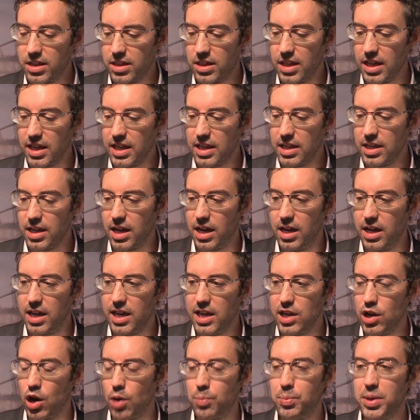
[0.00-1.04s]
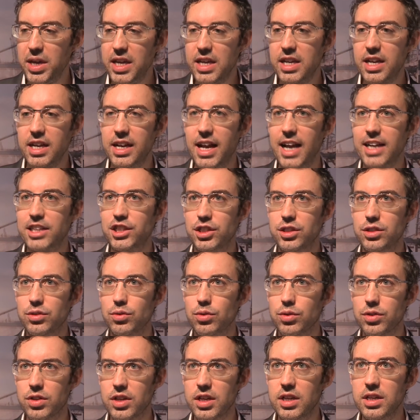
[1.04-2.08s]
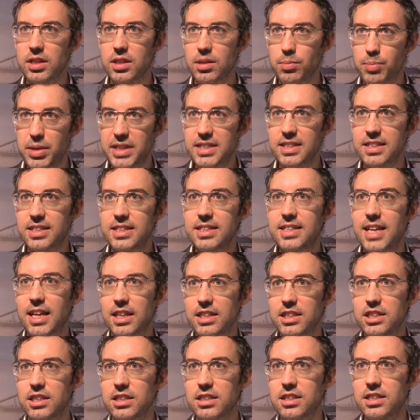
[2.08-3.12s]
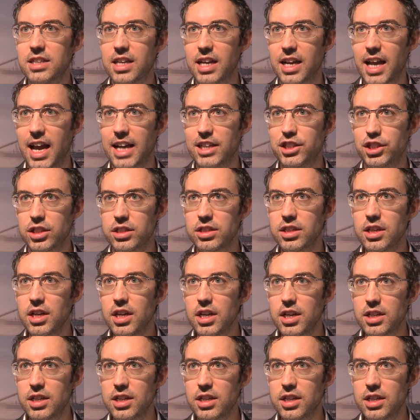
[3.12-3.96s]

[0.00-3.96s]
the ERP connection or the business intelligence connection,